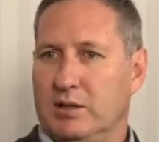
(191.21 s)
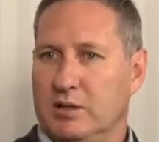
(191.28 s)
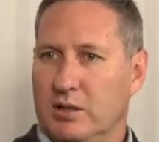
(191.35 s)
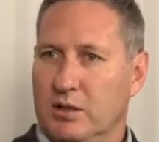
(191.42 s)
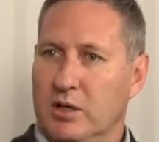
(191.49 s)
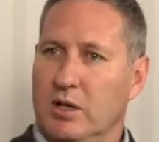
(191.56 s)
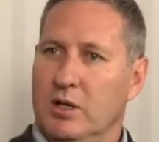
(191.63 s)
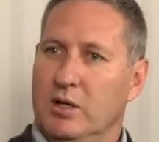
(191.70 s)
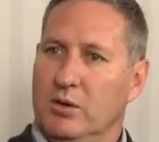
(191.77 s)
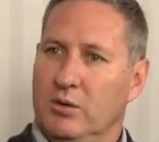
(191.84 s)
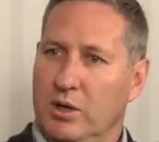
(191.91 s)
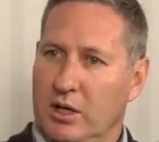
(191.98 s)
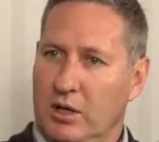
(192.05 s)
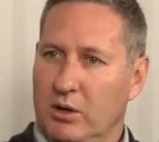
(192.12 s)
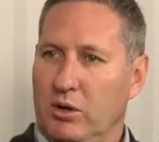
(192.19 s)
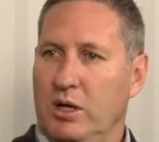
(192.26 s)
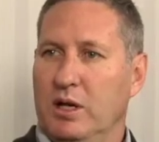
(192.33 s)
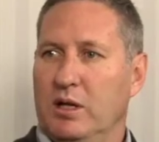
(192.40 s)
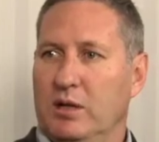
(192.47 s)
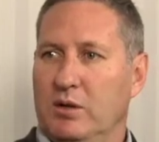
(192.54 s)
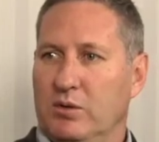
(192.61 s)
So really
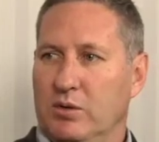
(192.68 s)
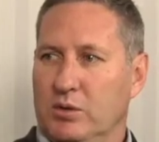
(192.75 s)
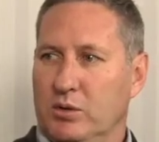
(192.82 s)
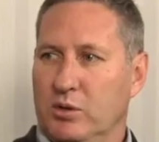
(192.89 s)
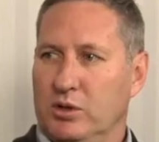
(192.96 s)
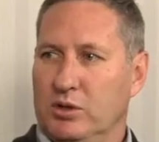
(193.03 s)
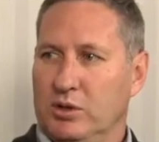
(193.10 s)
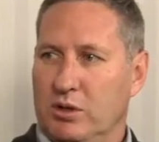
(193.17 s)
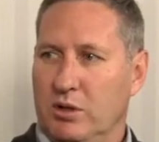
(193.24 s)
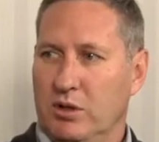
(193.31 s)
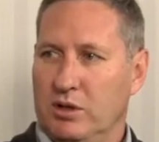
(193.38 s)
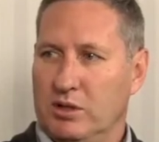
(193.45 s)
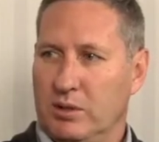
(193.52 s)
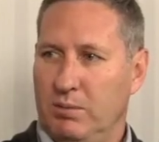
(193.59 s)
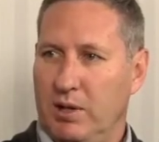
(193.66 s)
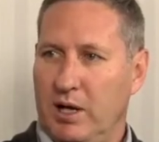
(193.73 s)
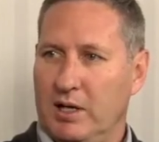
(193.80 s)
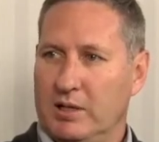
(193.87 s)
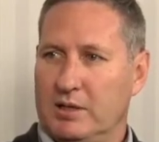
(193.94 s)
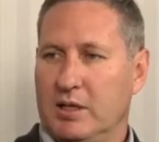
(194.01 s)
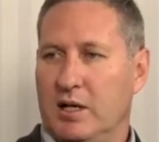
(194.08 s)
looking at the resource on the
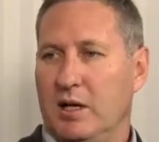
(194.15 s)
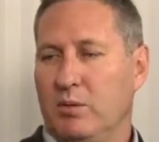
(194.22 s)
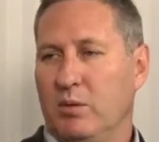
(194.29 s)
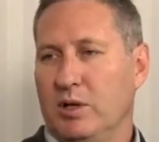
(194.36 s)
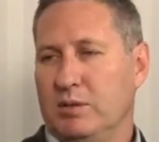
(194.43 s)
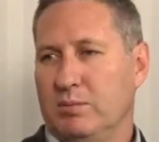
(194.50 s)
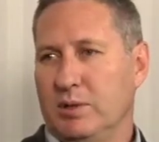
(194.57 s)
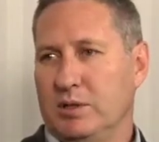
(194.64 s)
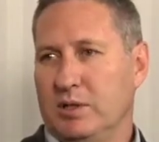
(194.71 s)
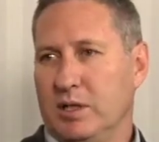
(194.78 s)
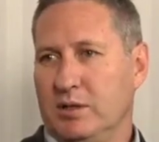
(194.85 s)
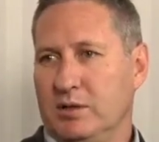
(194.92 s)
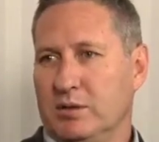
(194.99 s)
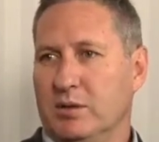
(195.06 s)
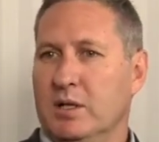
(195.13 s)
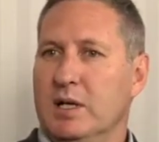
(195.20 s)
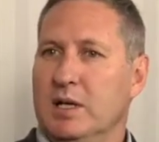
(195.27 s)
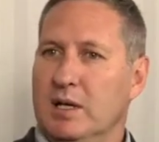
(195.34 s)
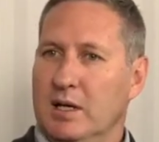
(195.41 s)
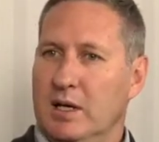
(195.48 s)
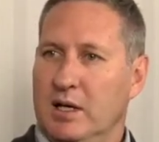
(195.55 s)
supply side, what is potential,
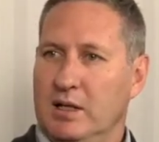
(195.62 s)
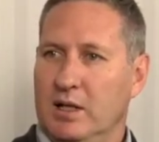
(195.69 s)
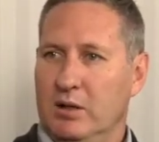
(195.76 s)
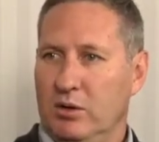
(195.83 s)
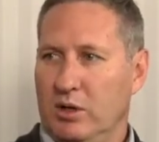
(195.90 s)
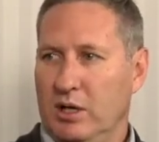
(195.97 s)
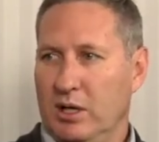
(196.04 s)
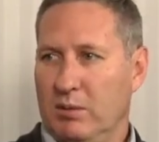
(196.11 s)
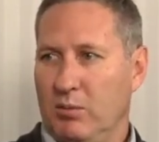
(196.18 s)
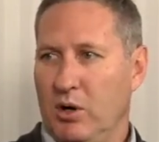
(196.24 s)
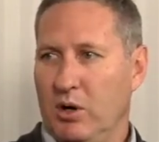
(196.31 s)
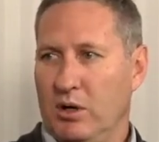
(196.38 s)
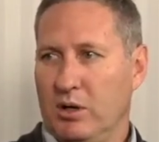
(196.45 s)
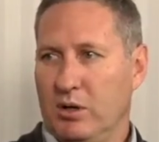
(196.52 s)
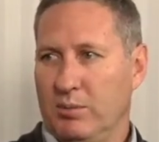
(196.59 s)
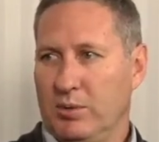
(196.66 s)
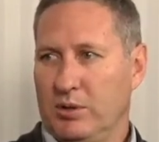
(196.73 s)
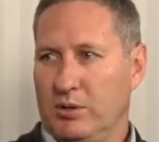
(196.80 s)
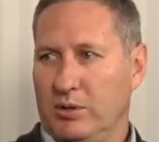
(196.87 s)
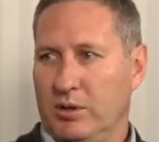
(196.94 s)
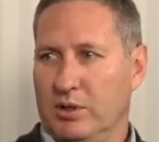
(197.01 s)
and then looking at market
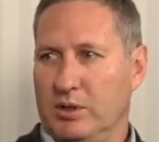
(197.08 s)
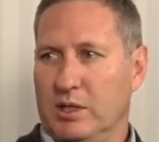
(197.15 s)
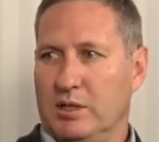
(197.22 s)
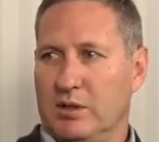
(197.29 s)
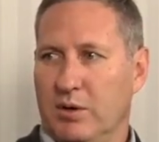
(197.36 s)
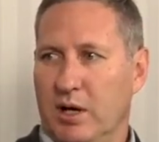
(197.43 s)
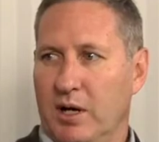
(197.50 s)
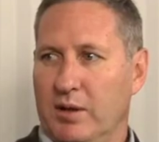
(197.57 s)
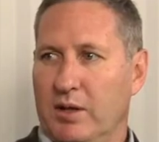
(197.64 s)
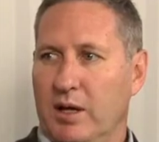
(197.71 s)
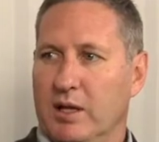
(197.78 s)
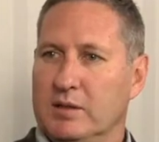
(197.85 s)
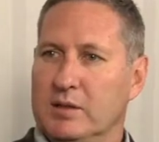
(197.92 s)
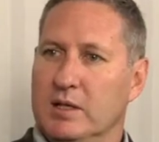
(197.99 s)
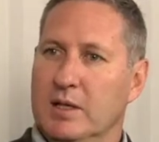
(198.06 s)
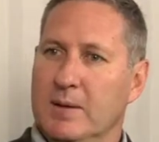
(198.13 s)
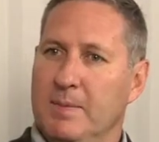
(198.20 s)
opportunities around that.